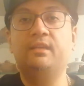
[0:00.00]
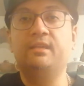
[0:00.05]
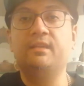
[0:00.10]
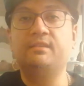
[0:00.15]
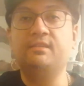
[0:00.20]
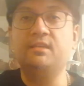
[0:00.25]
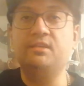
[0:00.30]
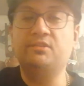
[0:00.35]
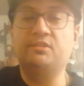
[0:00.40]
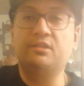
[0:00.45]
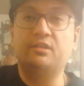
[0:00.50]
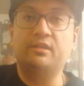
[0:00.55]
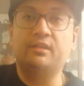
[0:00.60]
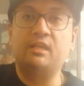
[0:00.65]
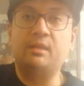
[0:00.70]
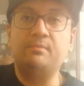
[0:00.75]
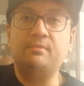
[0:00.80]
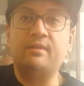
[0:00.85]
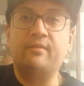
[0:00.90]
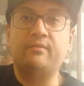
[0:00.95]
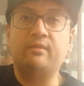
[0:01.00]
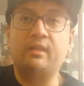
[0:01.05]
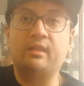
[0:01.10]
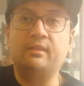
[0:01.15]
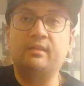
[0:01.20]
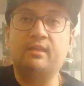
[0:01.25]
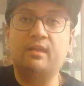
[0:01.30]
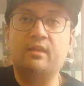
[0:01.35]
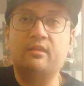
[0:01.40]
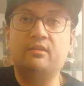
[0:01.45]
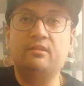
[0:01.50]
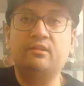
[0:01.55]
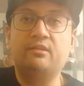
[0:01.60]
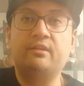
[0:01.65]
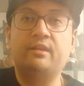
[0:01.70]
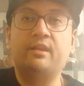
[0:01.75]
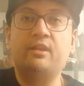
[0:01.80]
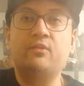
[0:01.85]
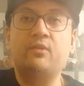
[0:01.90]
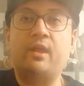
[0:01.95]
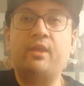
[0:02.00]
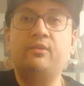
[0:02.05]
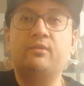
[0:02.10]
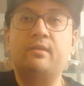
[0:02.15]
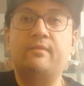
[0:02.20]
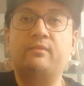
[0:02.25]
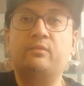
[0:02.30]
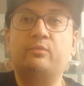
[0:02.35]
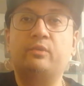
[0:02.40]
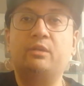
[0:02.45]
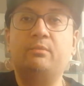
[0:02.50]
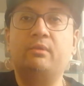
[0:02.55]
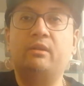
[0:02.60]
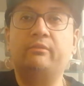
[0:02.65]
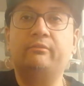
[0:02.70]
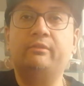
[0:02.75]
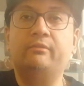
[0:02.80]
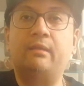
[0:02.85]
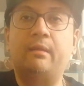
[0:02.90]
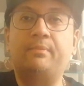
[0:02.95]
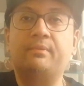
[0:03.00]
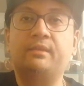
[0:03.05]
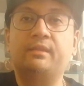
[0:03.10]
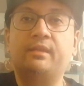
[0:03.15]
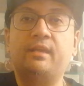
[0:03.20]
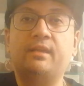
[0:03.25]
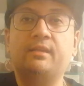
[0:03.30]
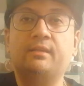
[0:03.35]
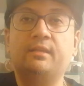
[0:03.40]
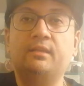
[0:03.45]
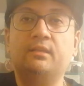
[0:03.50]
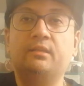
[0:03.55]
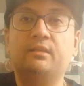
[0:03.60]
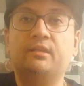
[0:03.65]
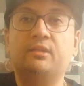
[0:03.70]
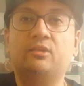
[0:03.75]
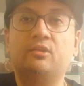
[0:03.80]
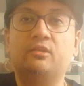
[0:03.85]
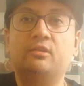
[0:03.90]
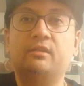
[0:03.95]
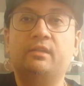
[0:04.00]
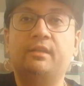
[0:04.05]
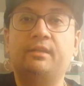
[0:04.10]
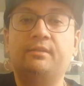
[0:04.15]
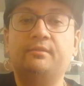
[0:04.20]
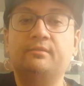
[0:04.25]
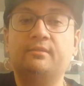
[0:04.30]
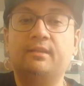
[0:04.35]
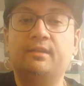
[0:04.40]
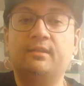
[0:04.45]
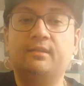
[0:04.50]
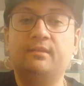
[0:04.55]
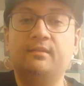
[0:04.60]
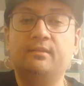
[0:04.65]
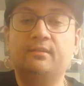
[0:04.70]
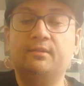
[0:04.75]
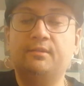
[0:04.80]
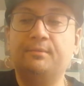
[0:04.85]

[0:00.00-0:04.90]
It's easier to keep everything together, and I don't have to worry about rewrapping the cake neatly and all that. And